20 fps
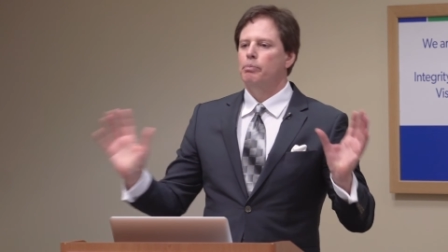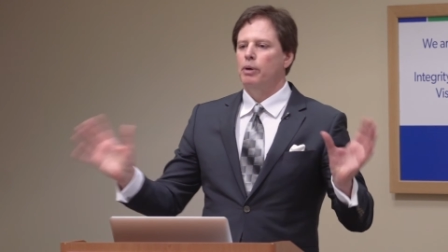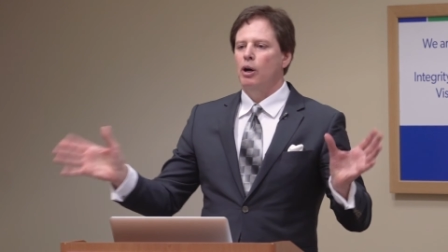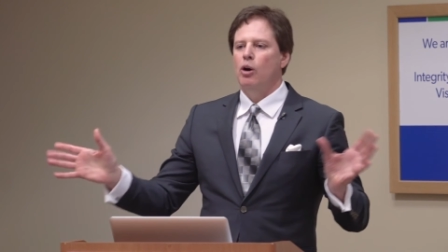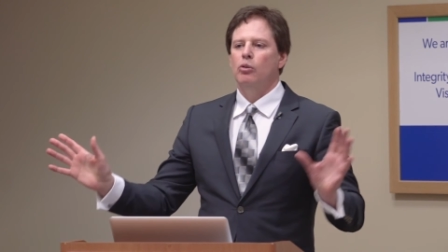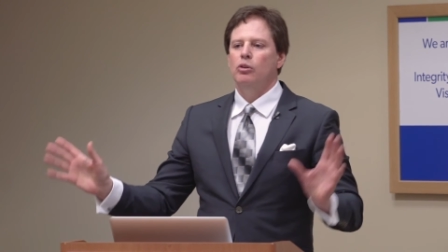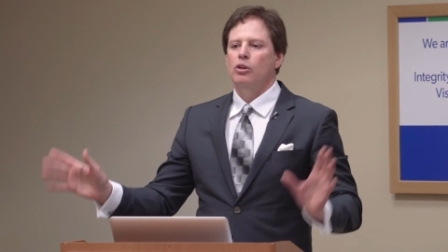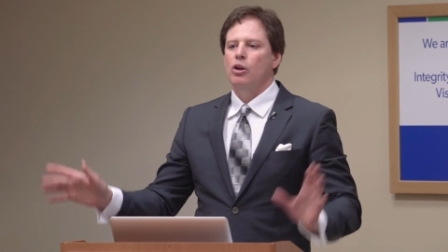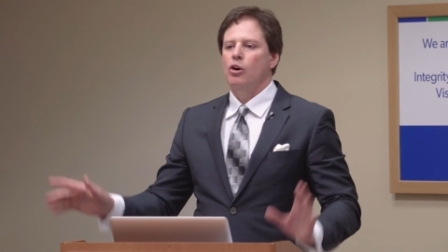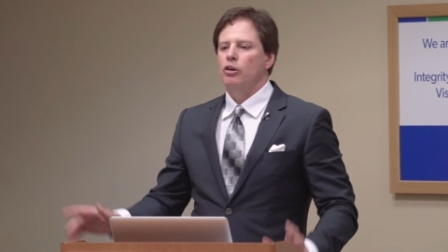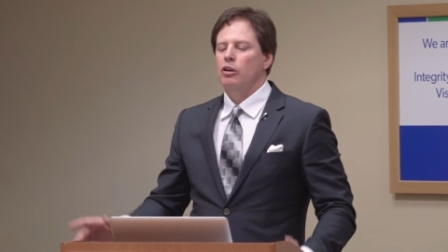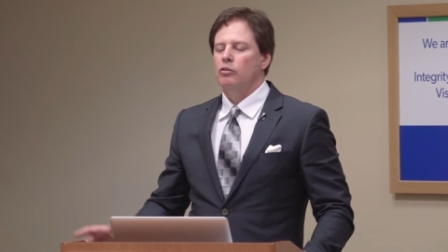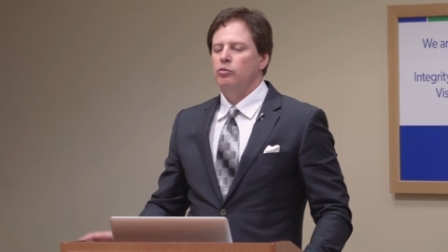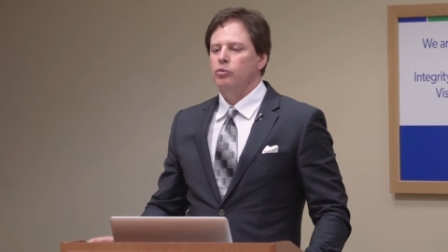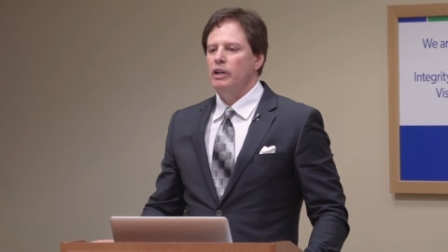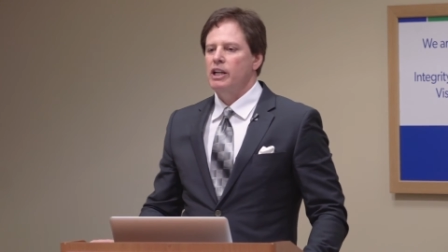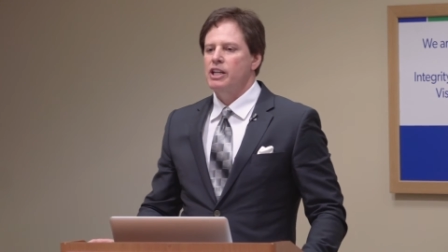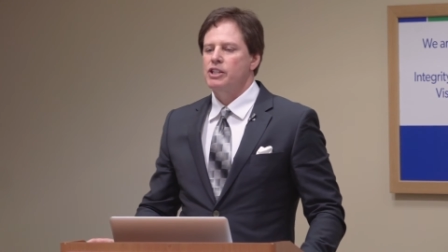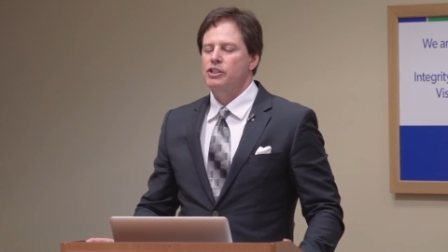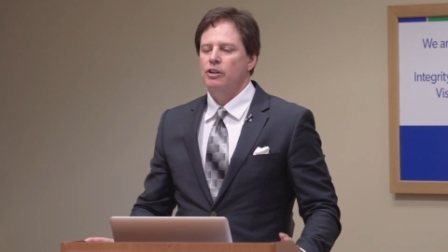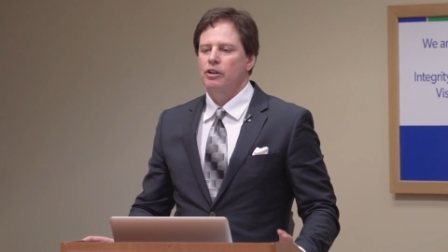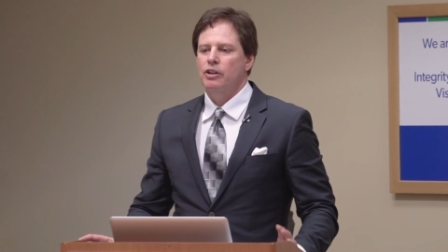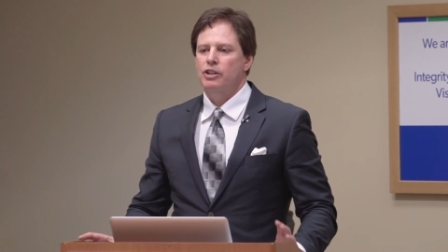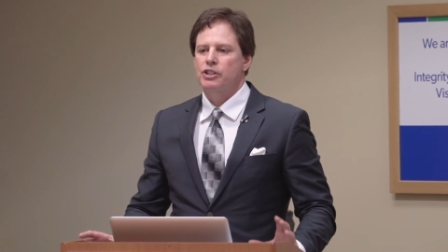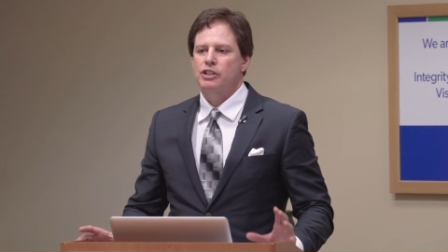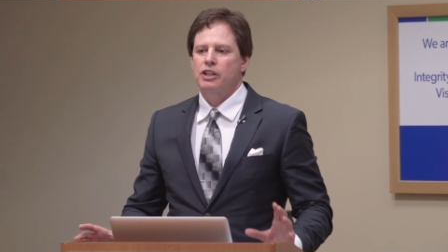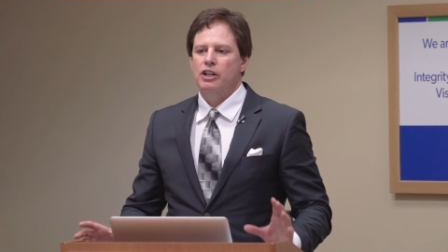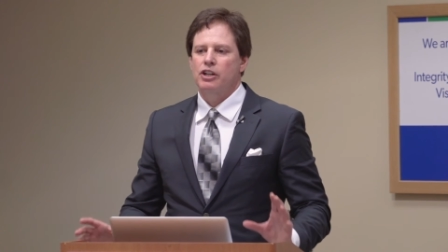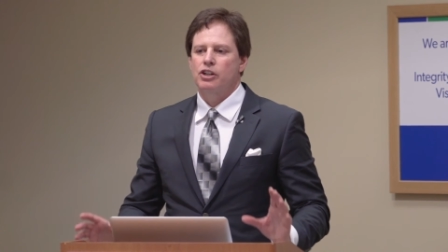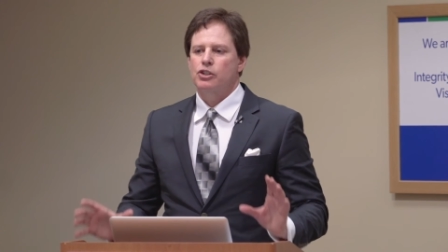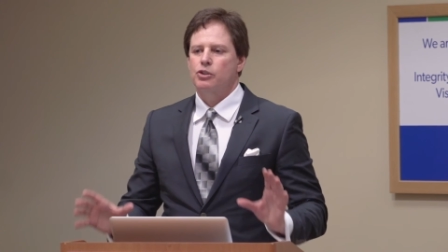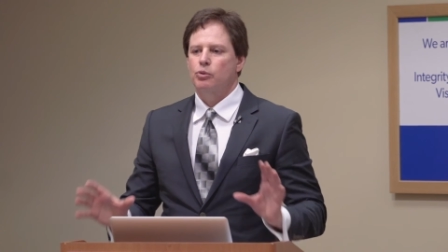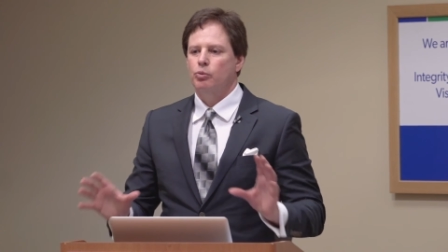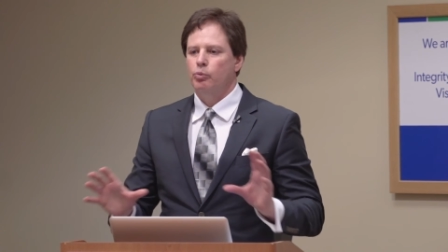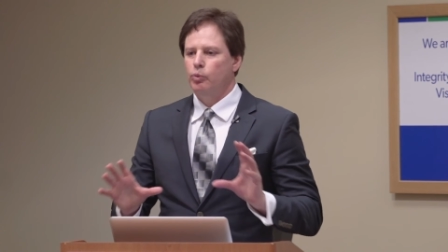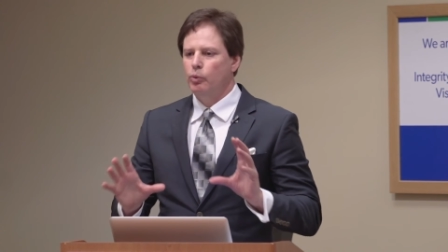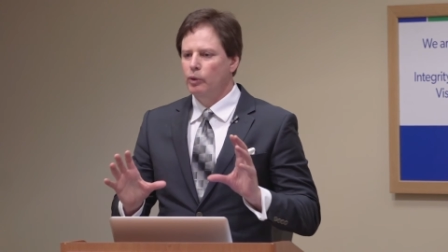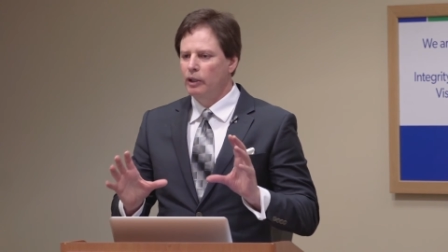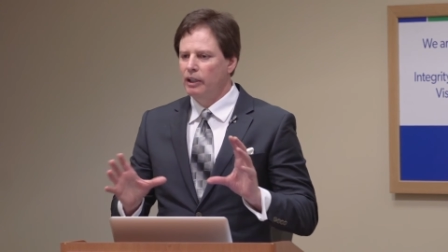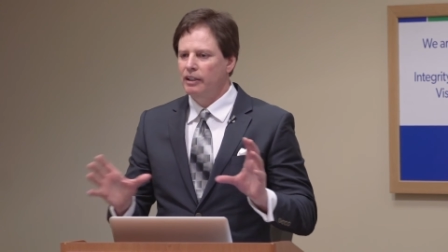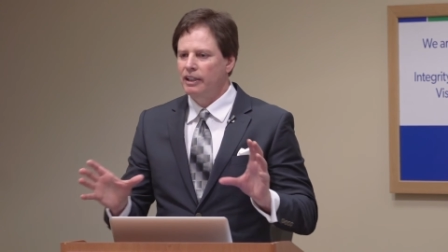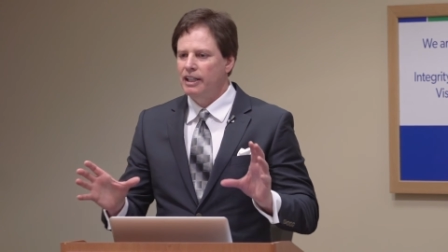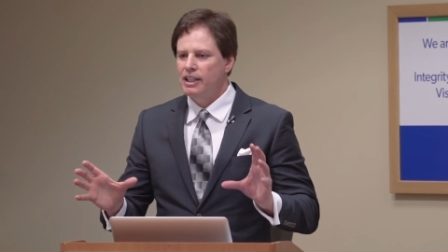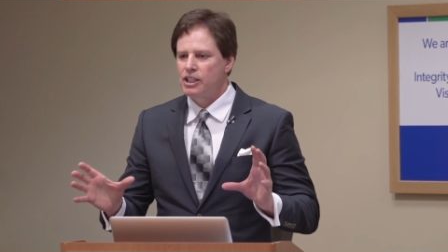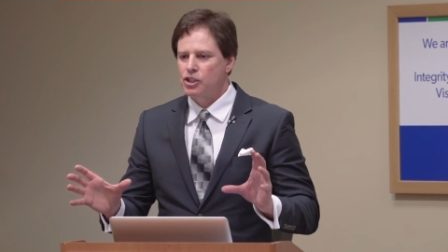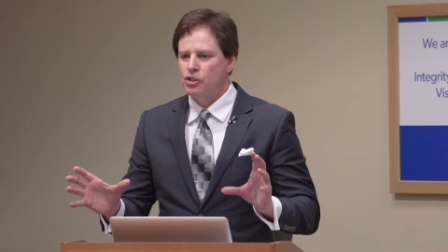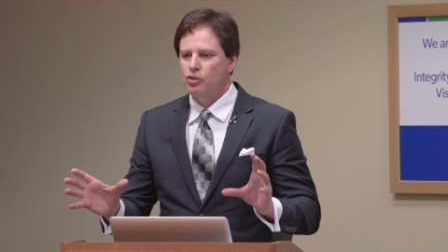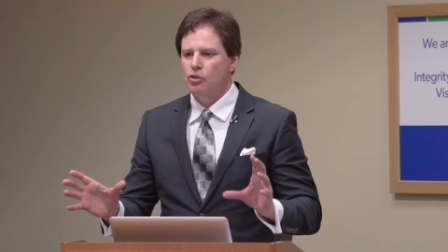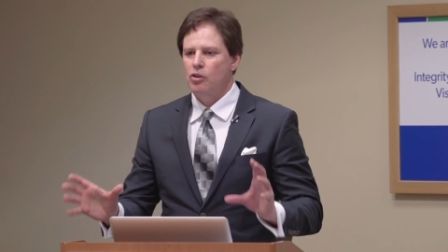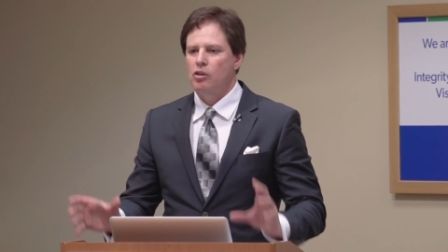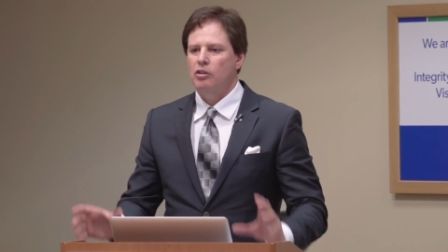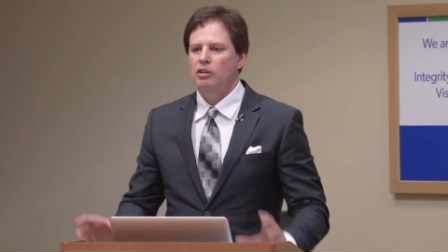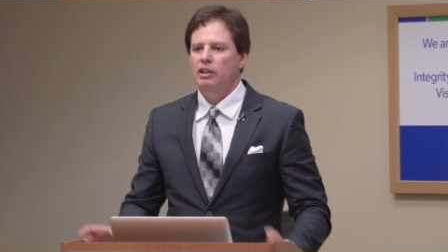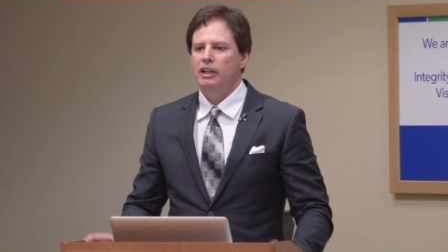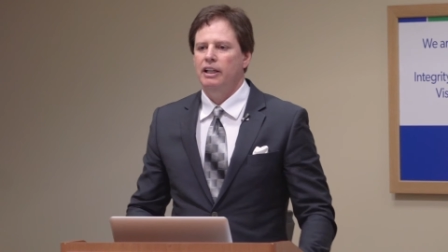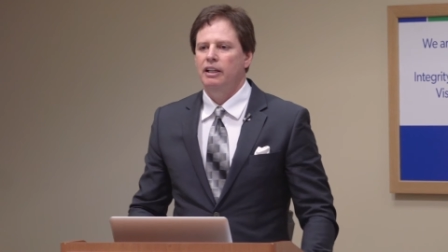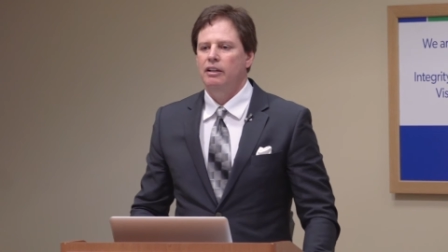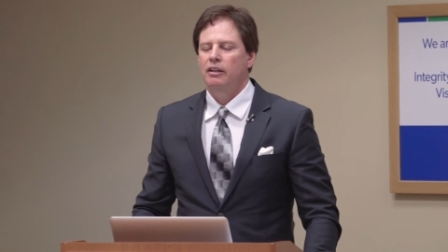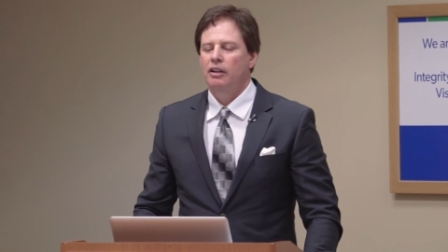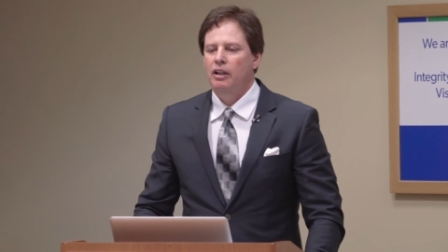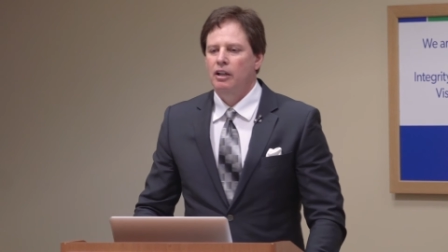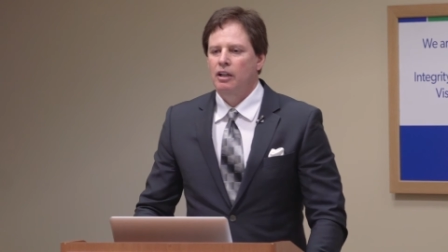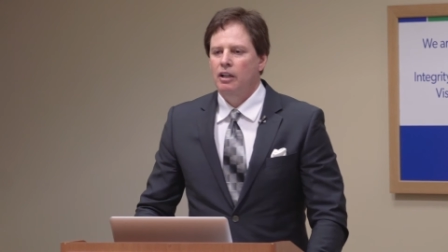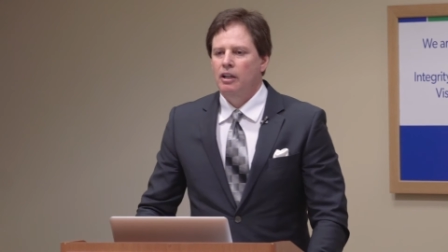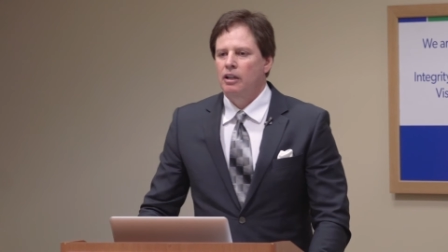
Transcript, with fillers: boatload of research that is really strongly